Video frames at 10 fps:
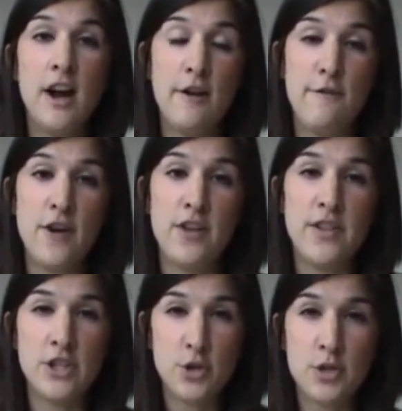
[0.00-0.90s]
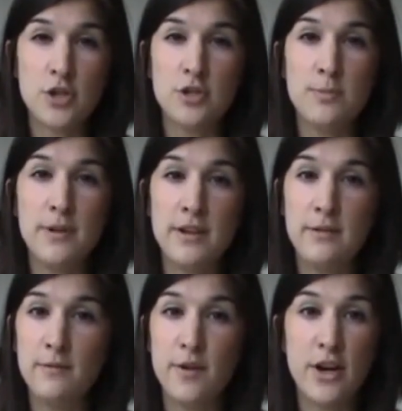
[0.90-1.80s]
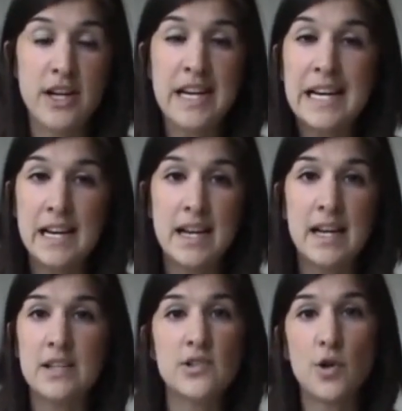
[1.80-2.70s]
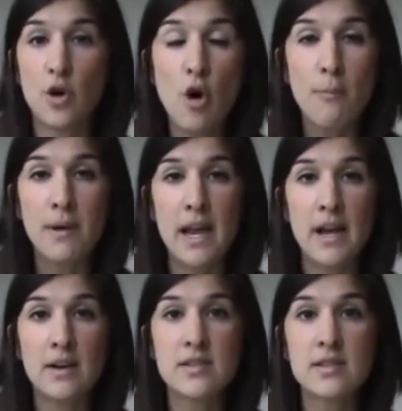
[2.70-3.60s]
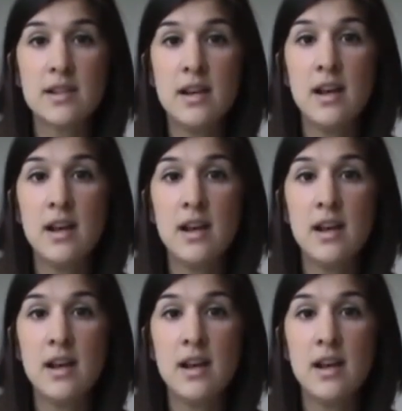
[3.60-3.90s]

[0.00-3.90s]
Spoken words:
I find their tuition to be very clear, it's not complex,